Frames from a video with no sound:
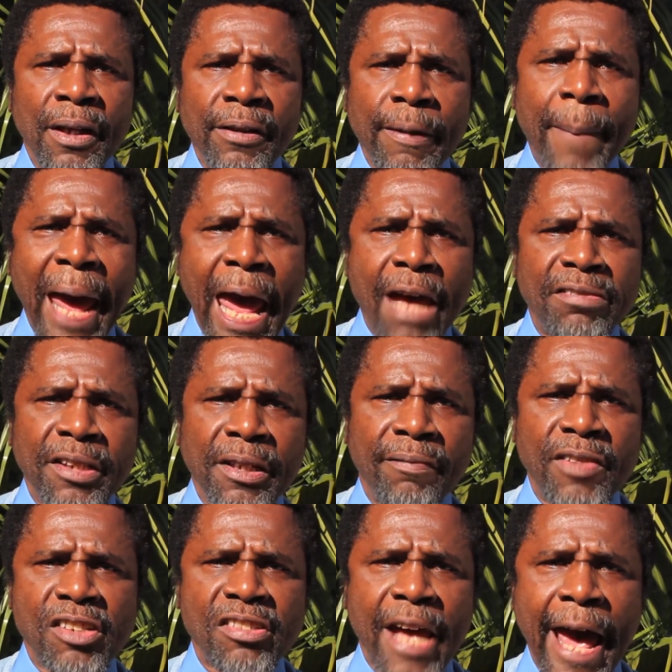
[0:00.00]
the passing of
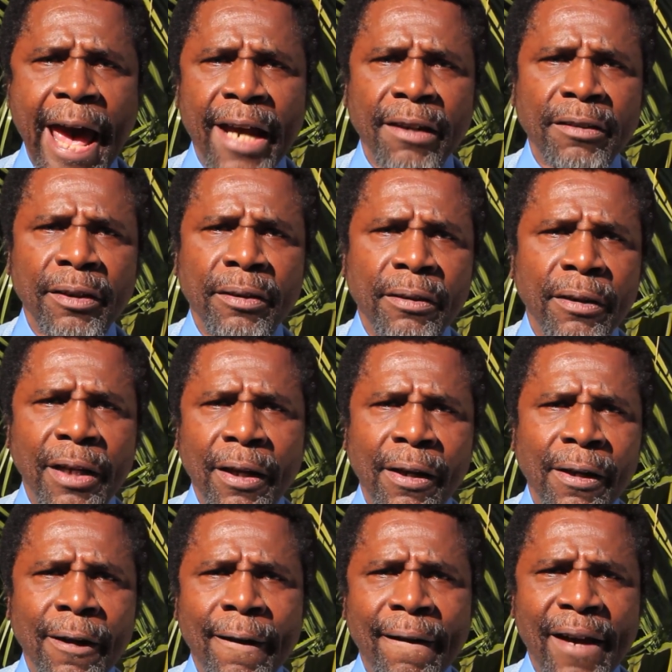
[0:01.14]
this act,
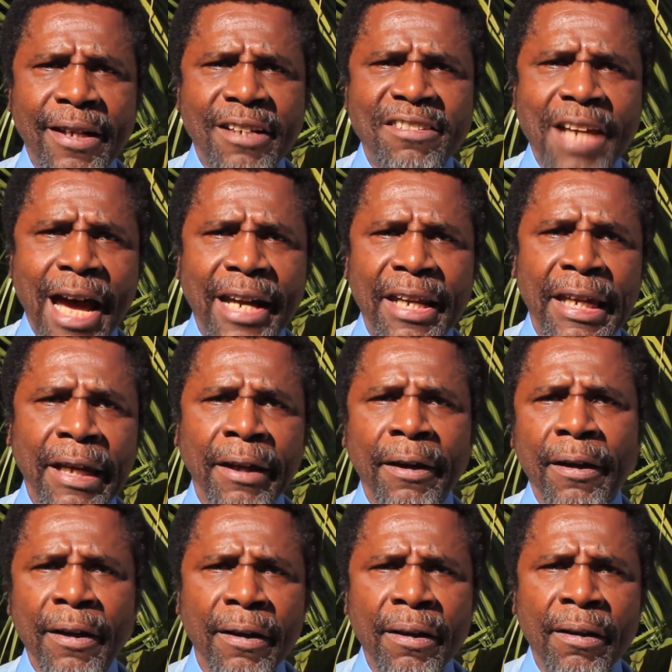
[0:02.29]
and the signing
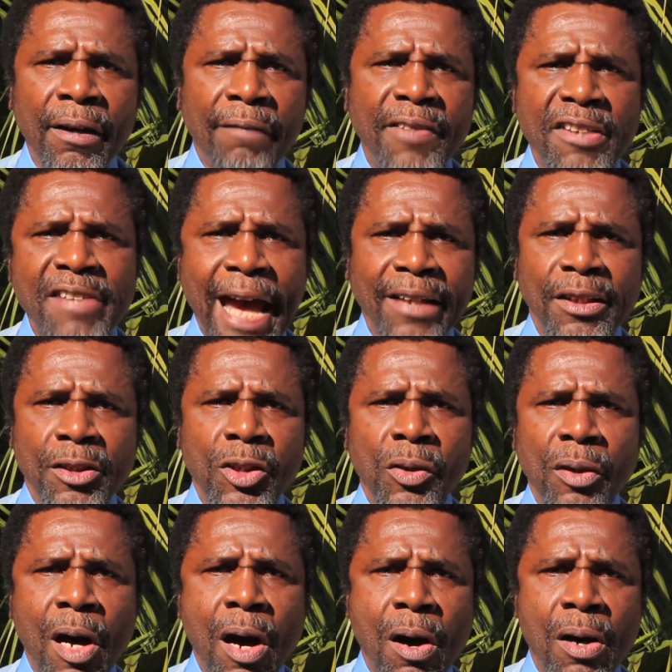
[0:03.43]
of this act into
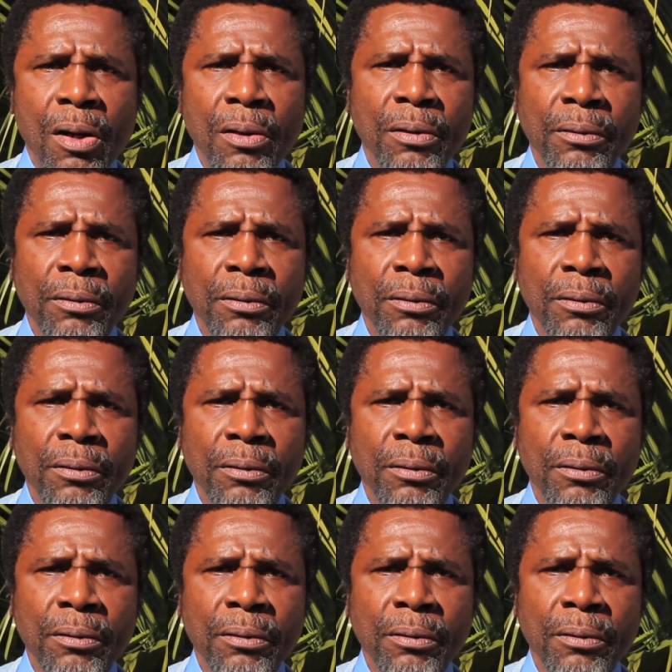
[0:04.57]
law,